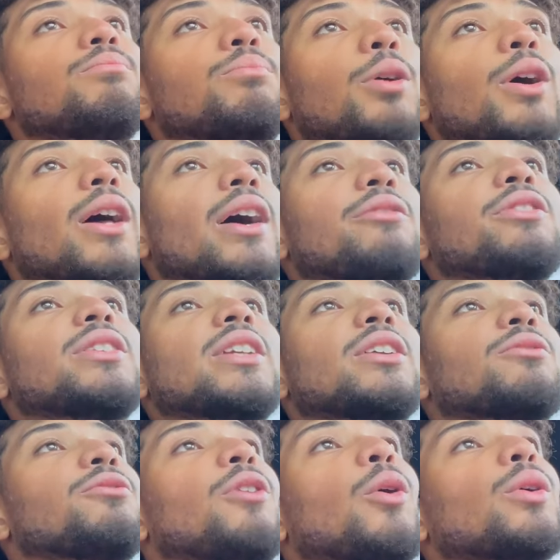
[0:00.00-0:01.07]
put everything
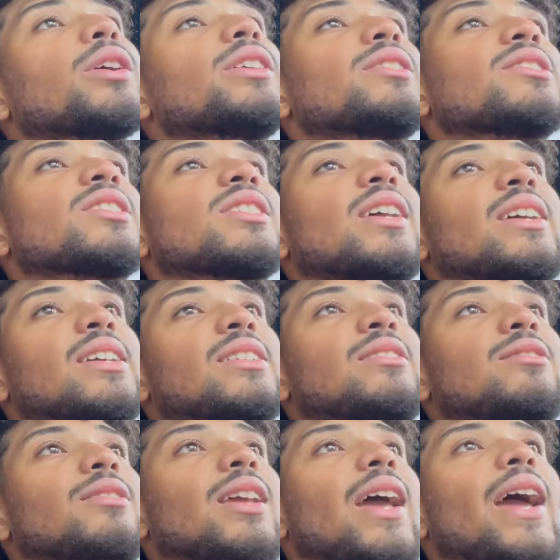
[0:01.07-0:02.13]
in focus
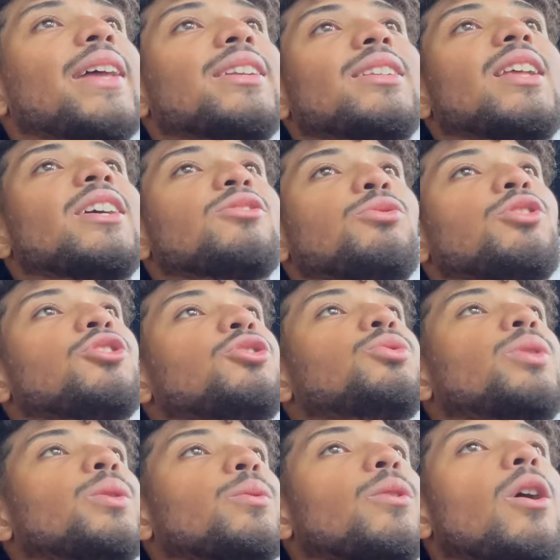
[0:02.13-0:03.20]
and analyze what you're
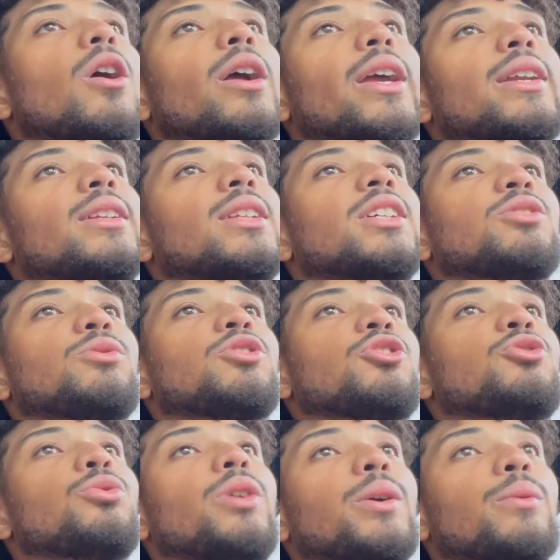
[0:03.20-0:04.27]
doing wrong, analyze what
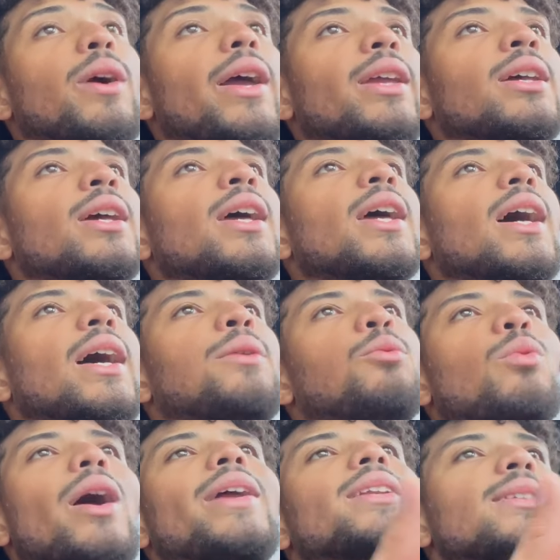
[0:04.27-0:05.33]
you're doing right, and
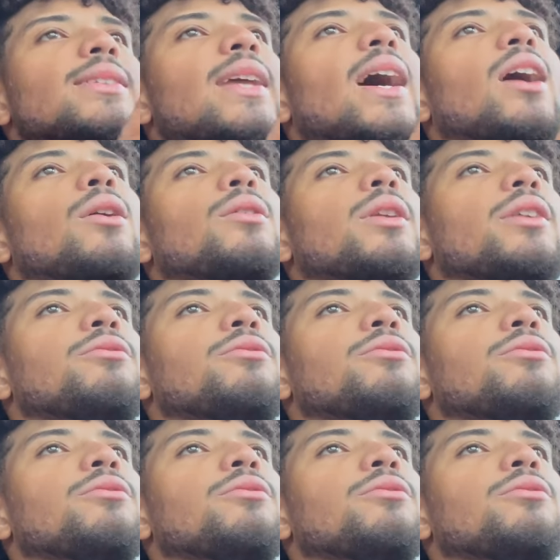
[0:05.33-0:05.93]
write it down.